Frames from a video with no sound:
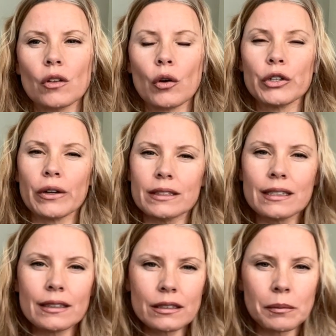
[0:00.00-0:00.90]
or oh, you're
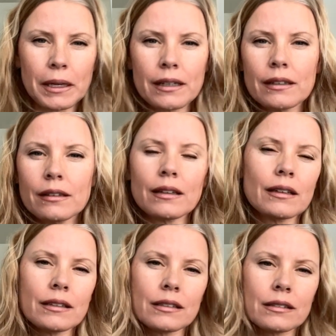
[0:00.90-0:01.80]
anticipating
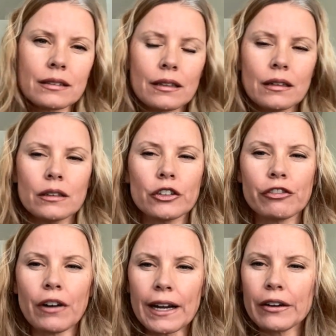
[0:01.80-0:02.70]
this, you're
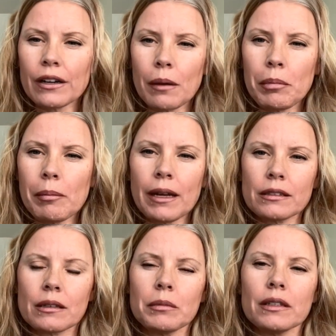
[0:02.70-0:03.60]
fired up about
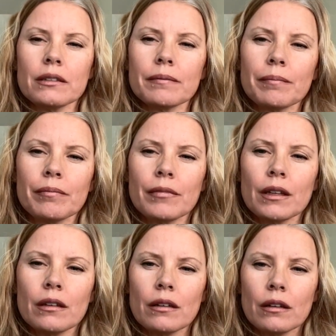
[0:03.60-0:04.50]
something.
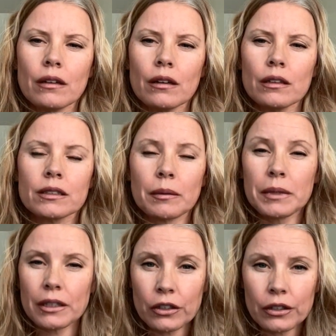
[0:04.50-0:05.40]

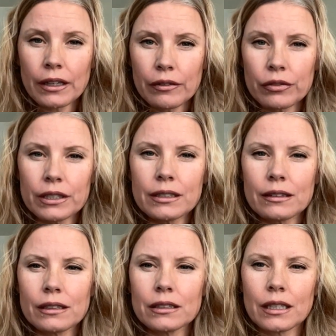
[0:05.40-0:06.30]
Something could have
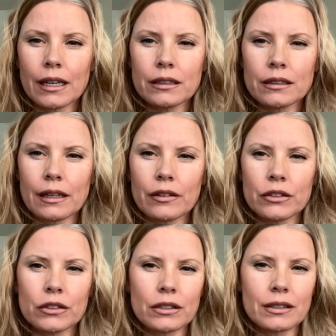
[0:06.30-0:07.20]
recently changed and
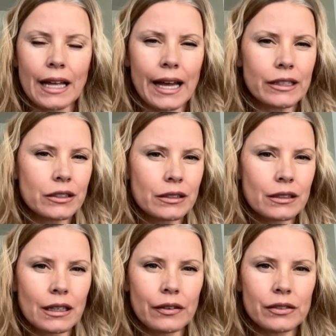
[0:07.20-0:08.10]
there's just ashes
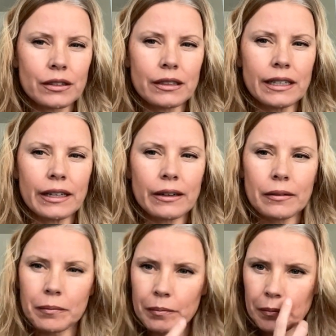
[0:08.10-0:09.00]
left in the air.
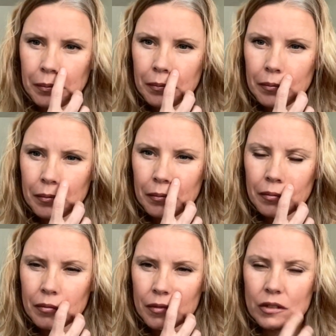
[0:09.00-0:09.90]

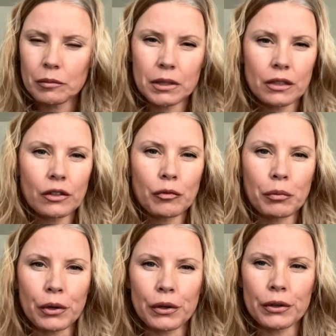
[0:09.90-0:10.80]
Something could have
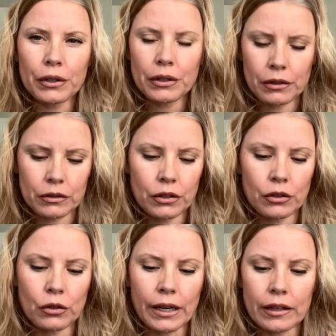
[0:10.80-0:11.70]
burned to the
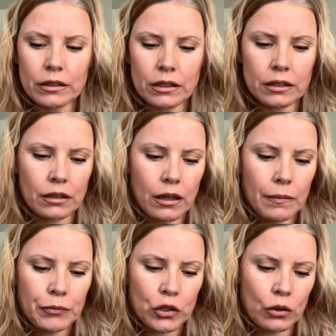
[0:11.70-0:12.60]
grounds,
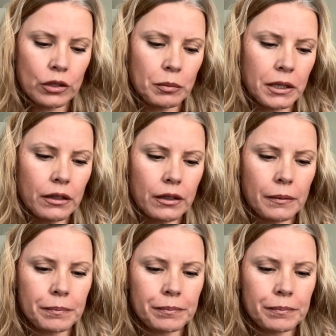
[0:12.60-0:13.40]
so to speak.